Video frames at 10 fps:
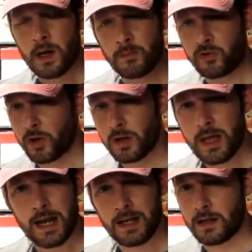I'm still
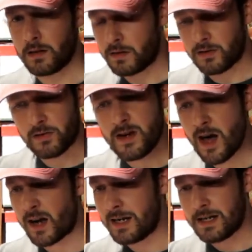getting this
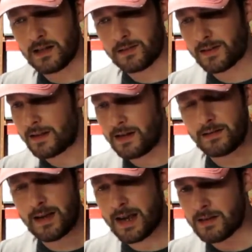nuttiness and
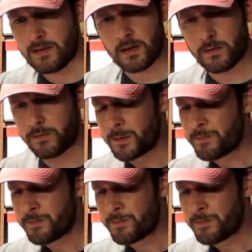these hints of